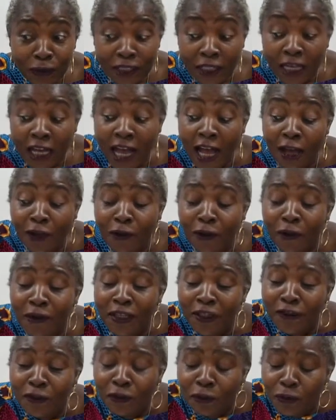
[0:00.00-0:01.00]
are
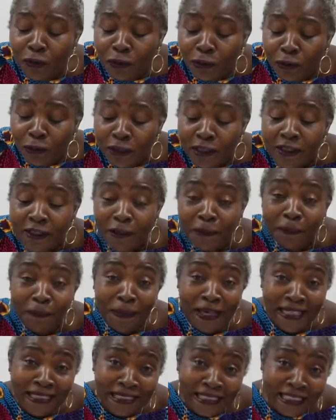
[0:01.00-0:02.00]
going to use a
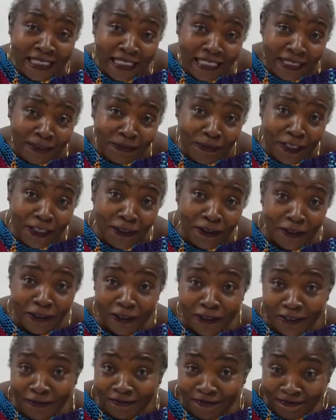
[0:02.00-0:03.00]
pencil,
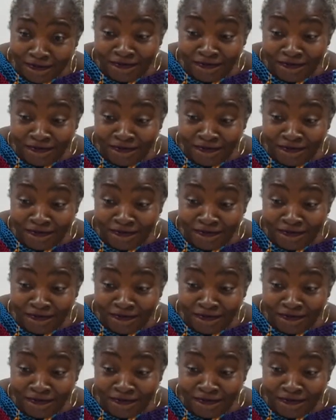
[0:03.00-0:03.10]
because